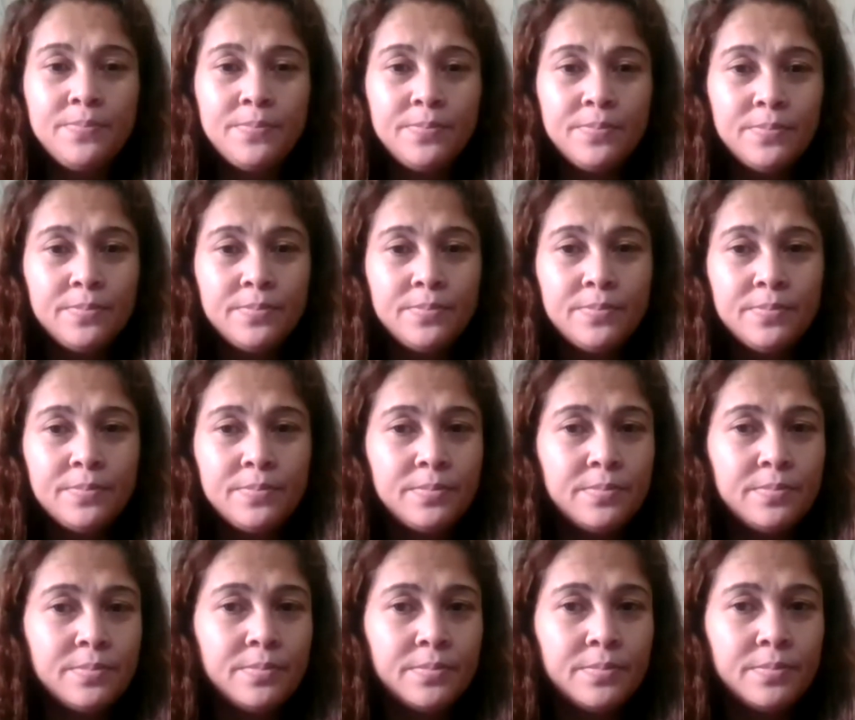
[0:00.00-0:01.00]

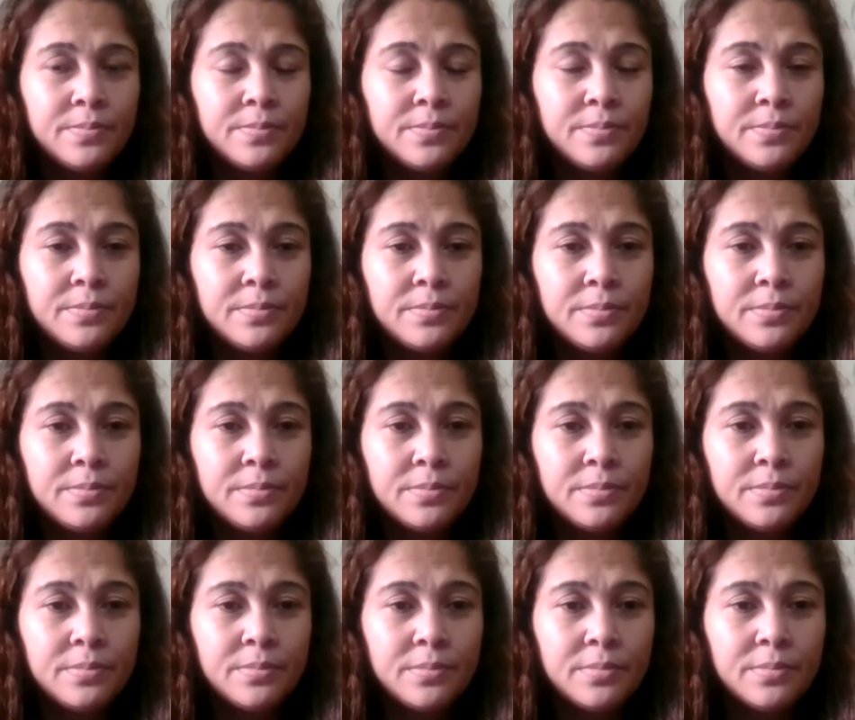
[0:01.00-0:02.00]

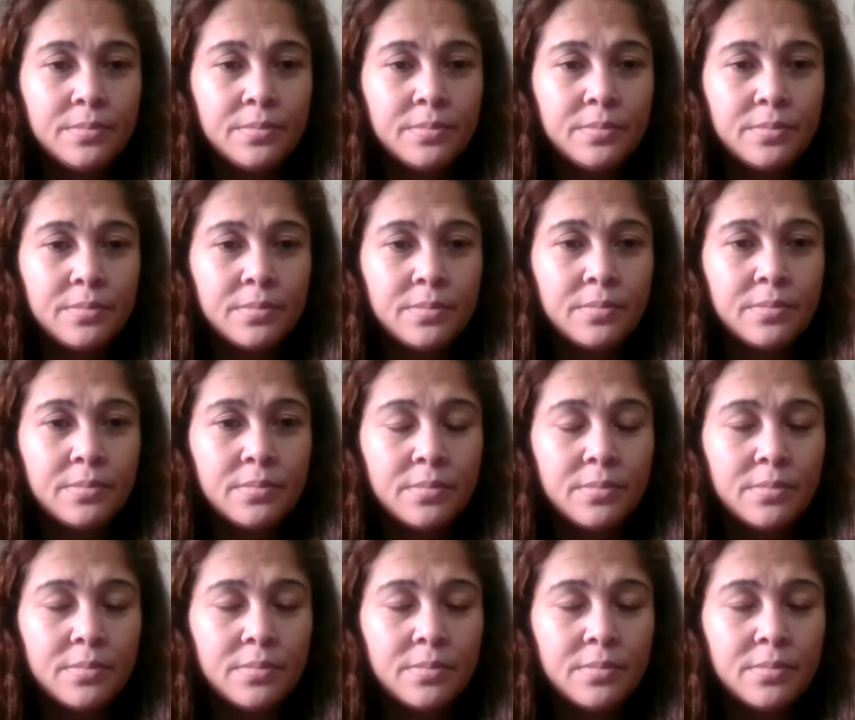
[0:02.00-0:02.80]
Nobody speaks.